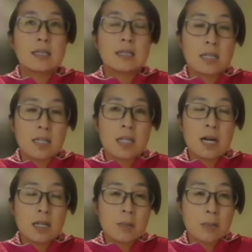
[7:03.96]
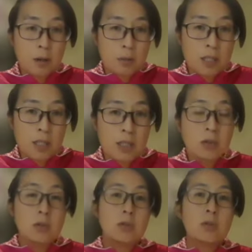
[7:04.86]
she got the
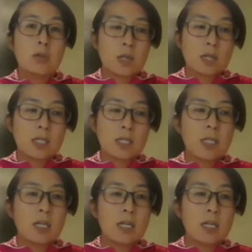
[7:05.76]
permission to switch